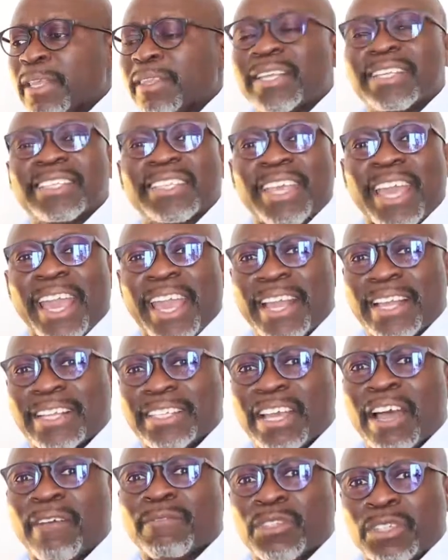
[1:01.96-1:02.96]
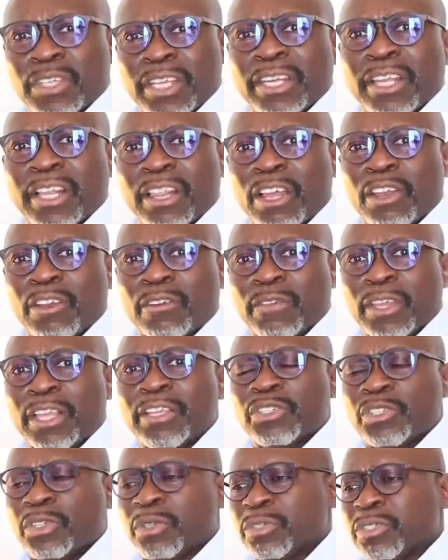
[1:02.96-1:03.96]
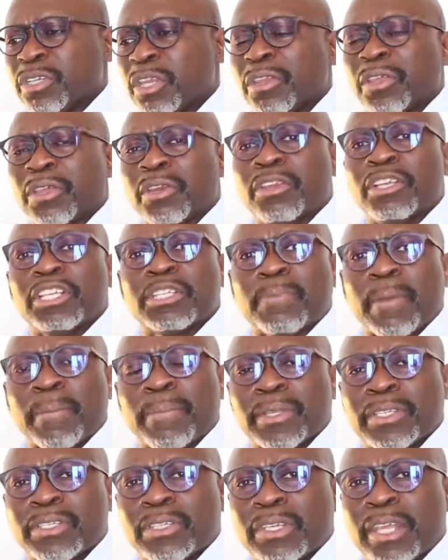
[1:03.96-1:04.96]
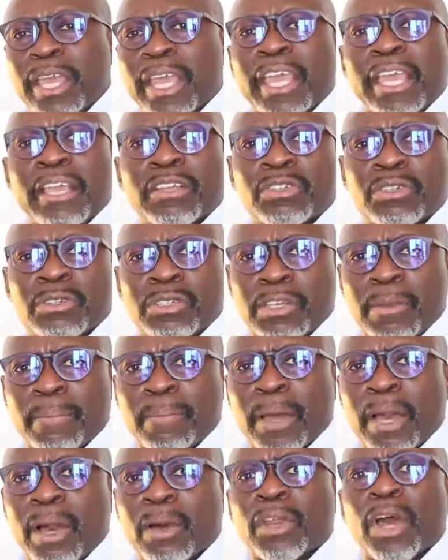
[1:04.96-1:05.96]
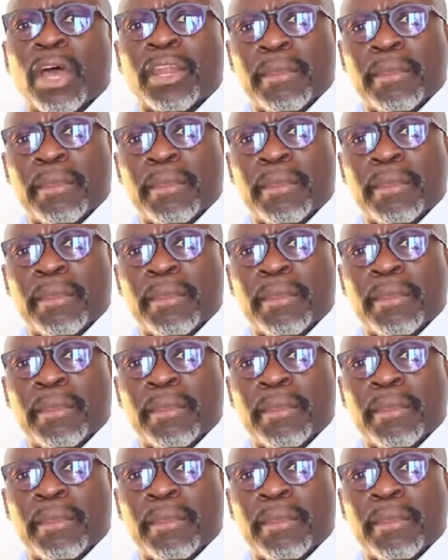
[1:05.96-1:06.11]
In this case, I've seen a lot of issues in the newspaper today. Issues about